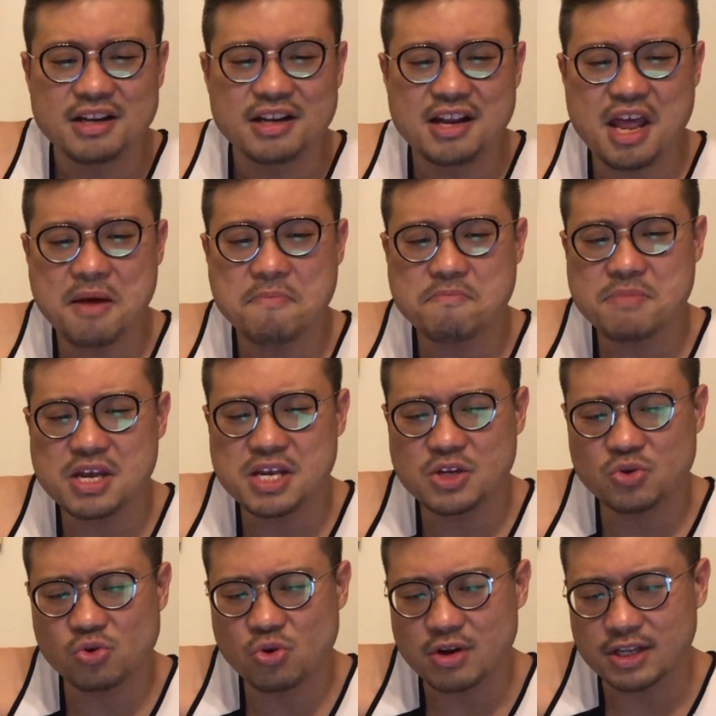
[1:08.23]
Let me
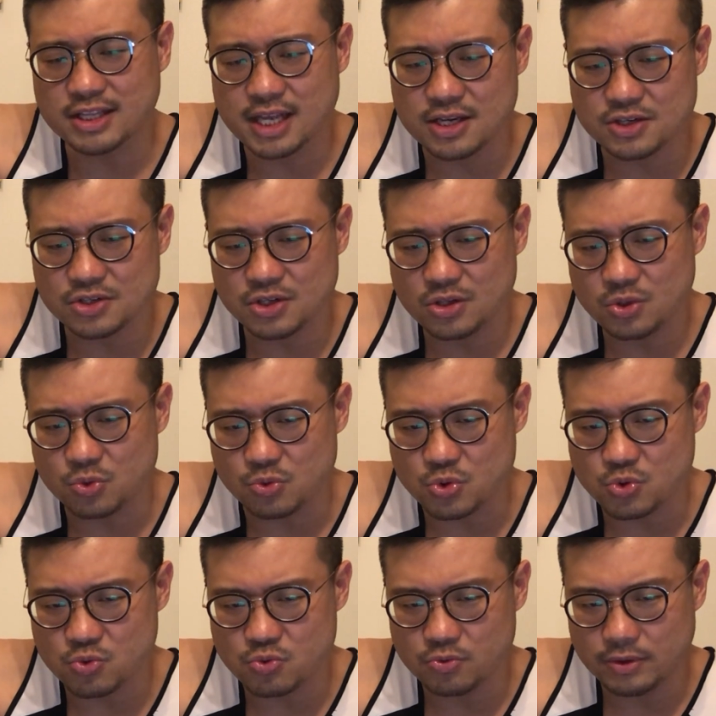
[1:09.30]
draw attention to
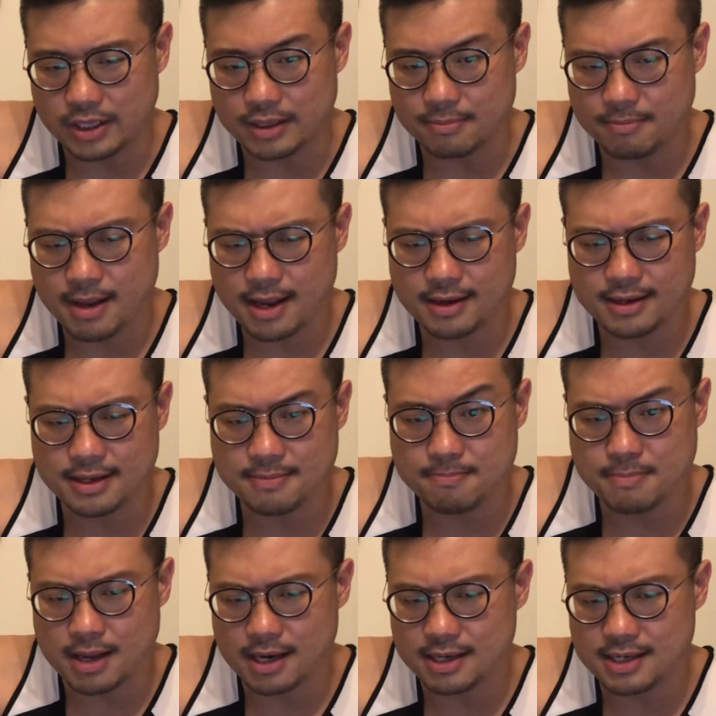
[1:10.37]
you in many,
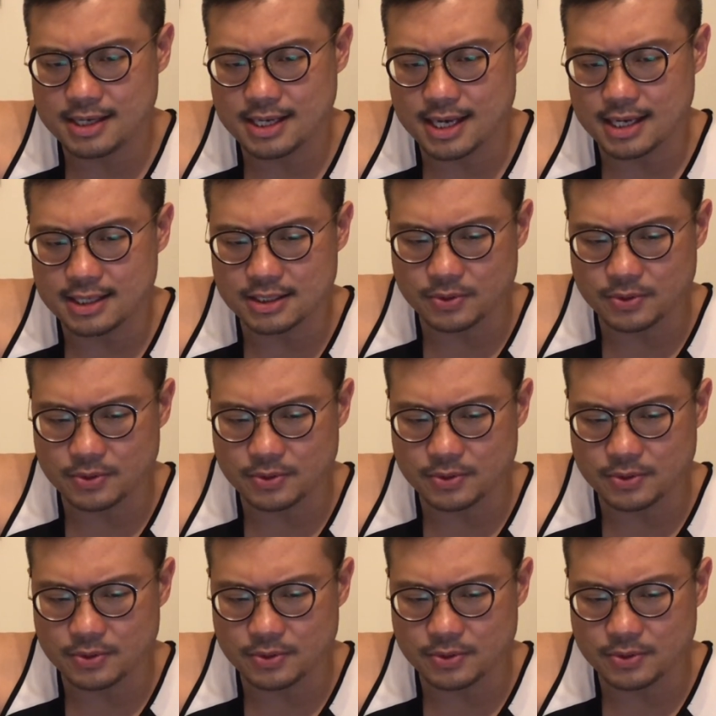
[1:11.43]
many other